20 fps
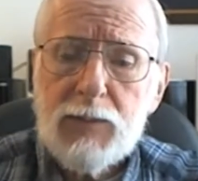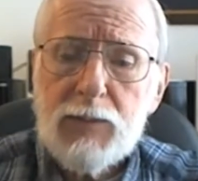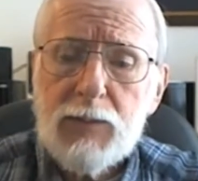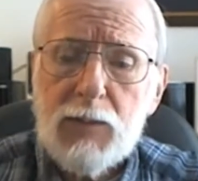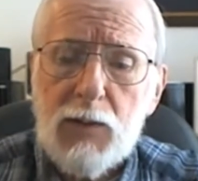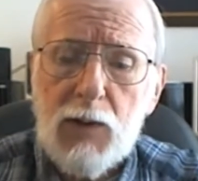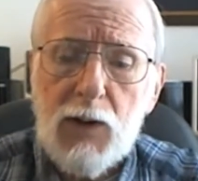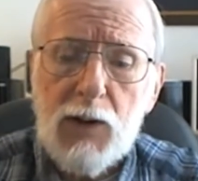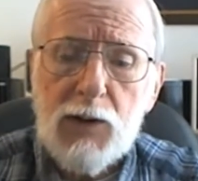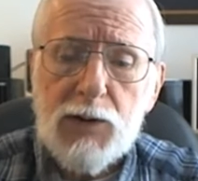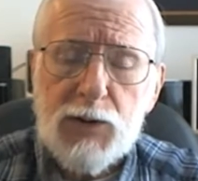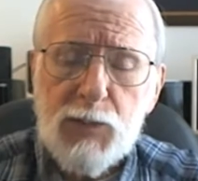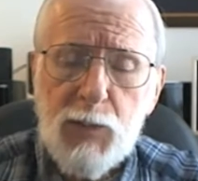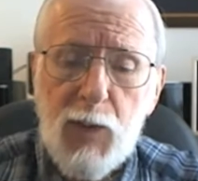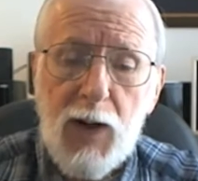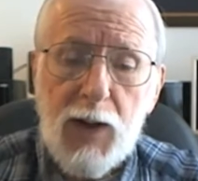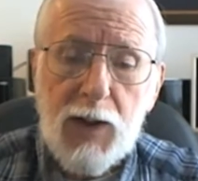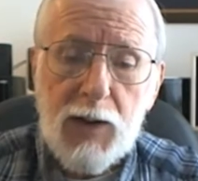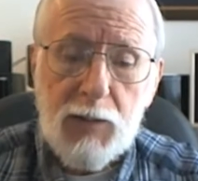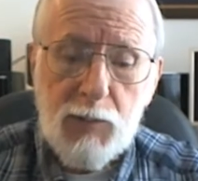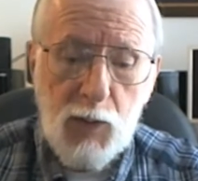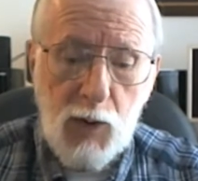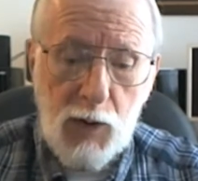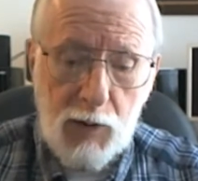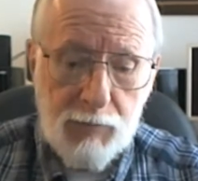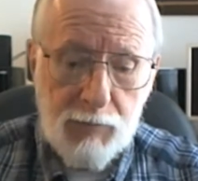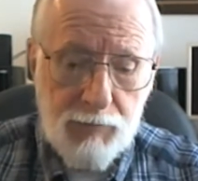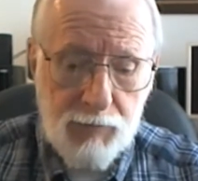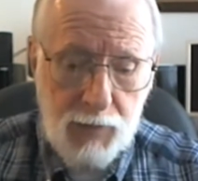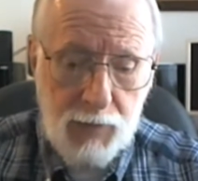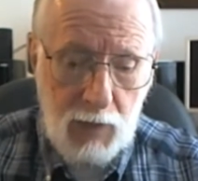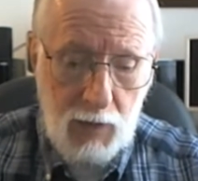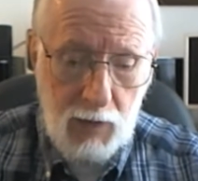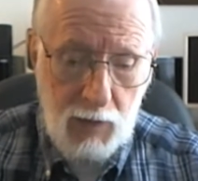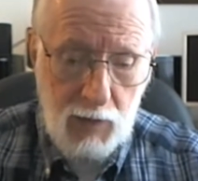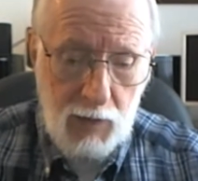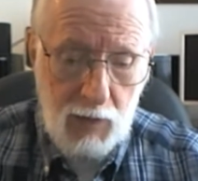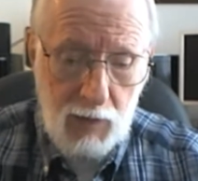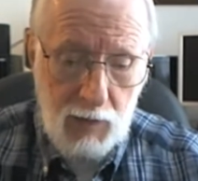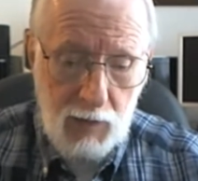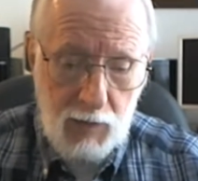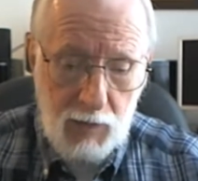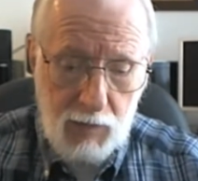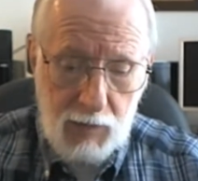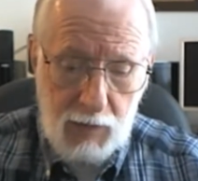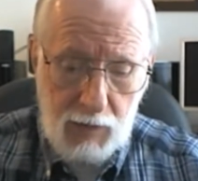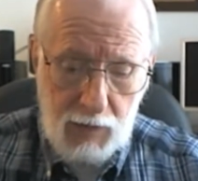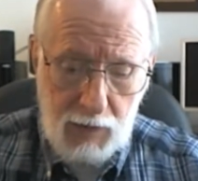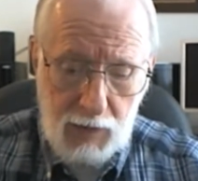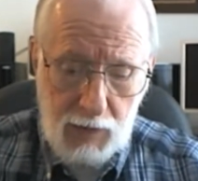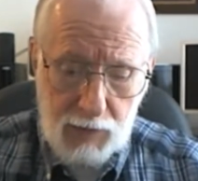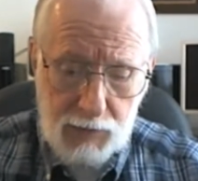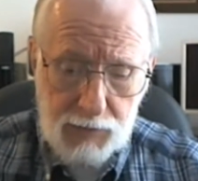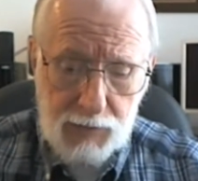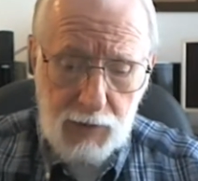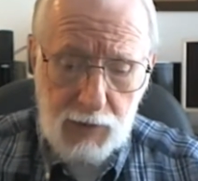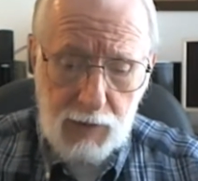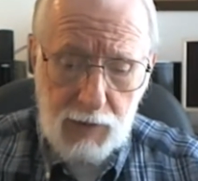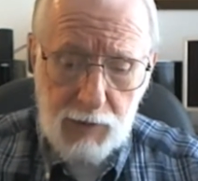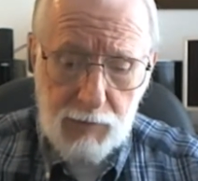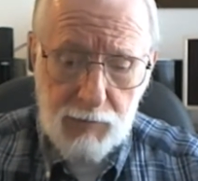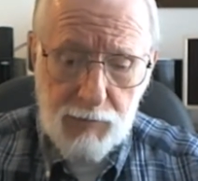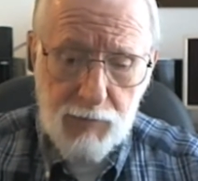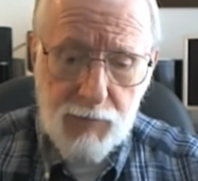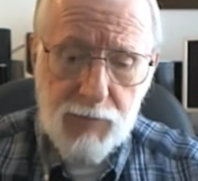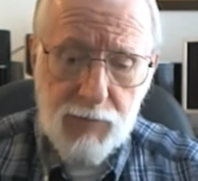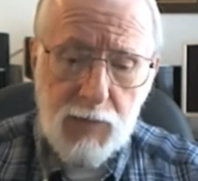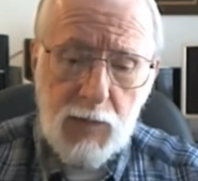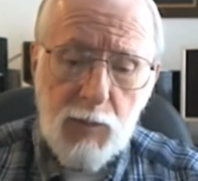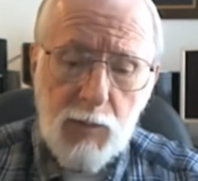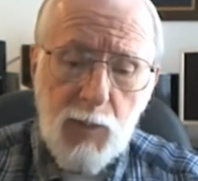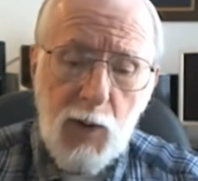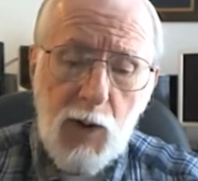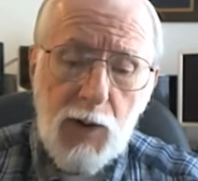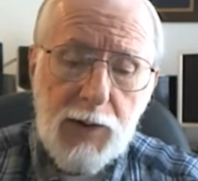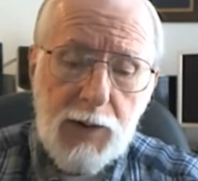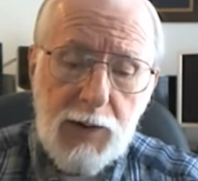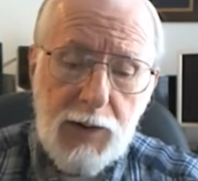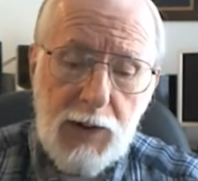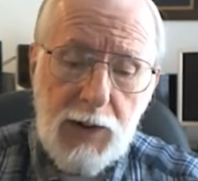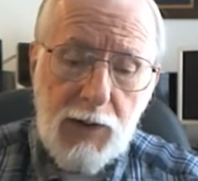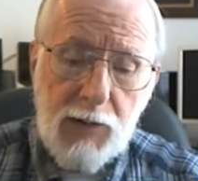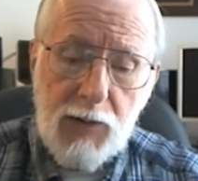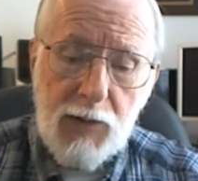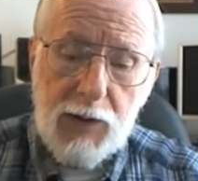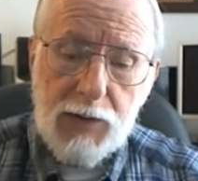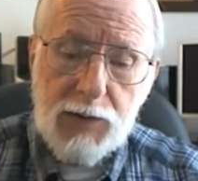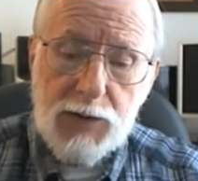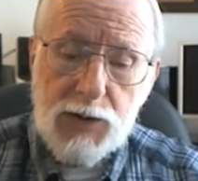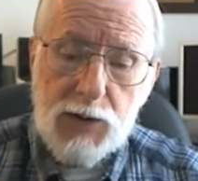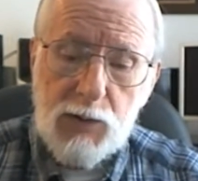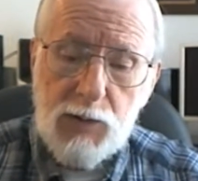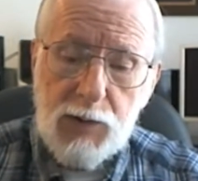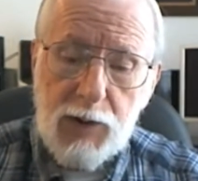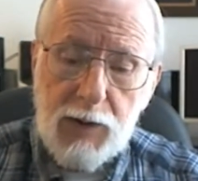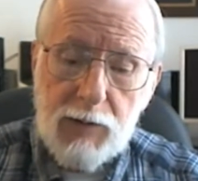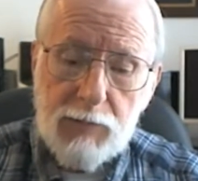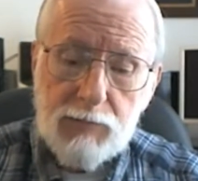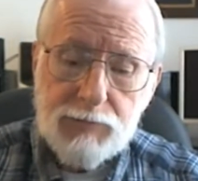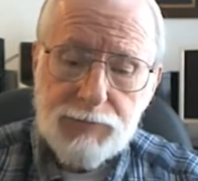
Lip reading: large pocket book. And part in here on Judah.